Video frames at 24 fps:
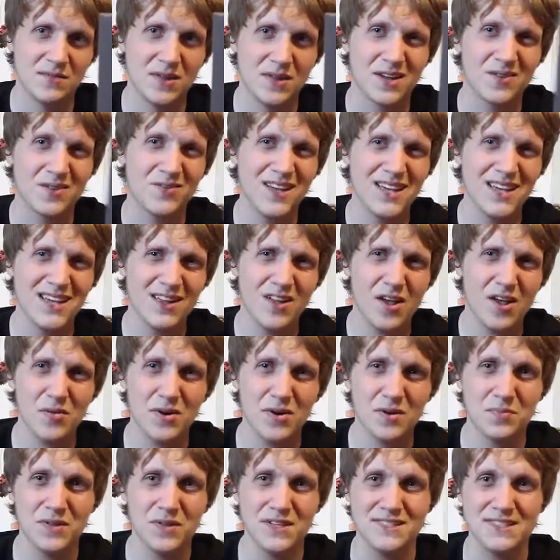well, I want to play
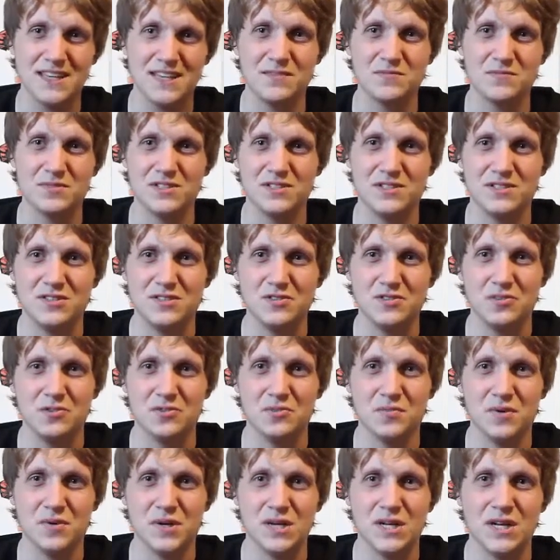Samson too,
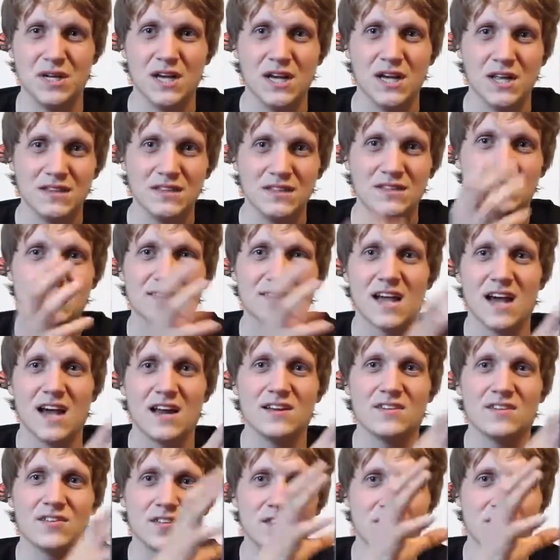but this is kind of
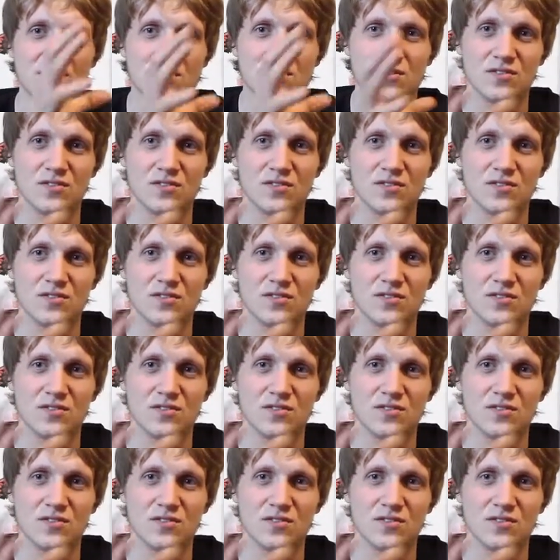the,